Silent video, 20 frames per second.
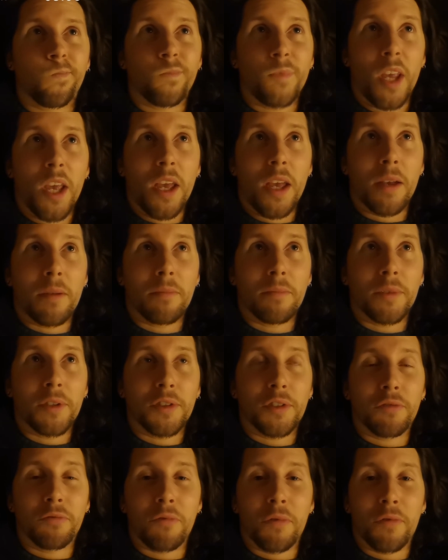yeah,
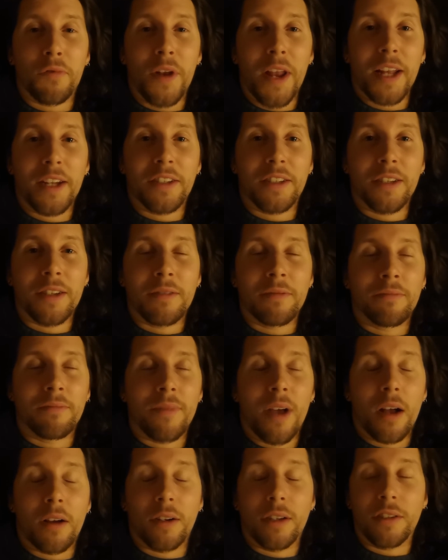just reflect, and
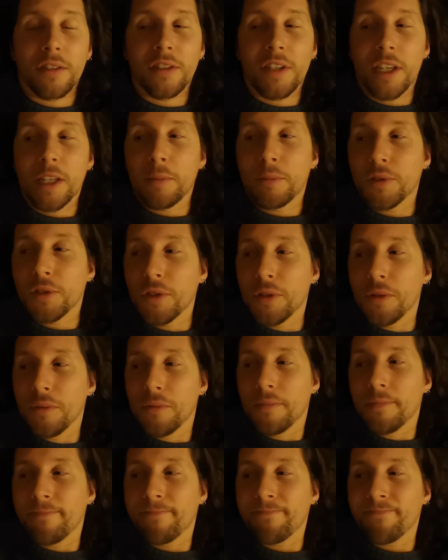I'm gonna sleep
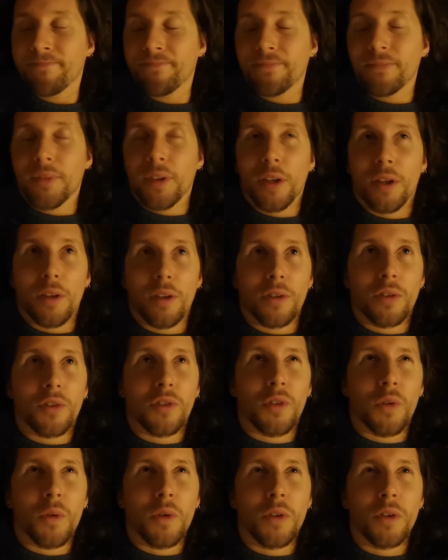soon.
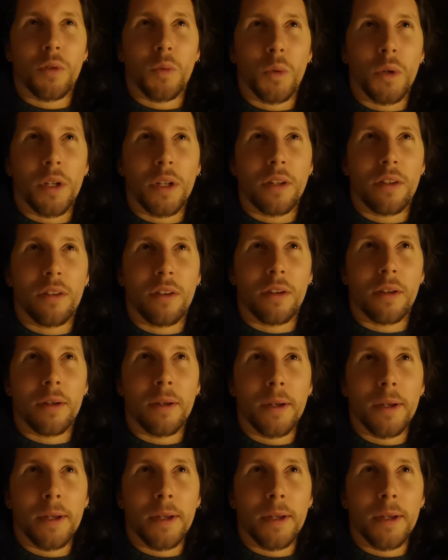So I just wanted to, I